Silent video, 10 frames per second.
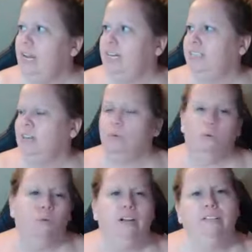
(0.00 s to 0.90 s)
And it's like, well,
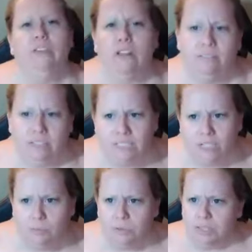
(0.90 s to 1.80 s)
what if all of these
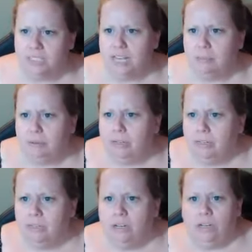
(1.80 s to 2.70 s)
terrible things happen?
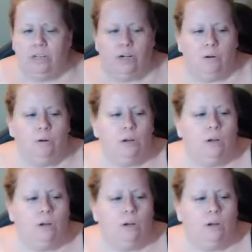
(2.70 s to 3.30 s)
You know,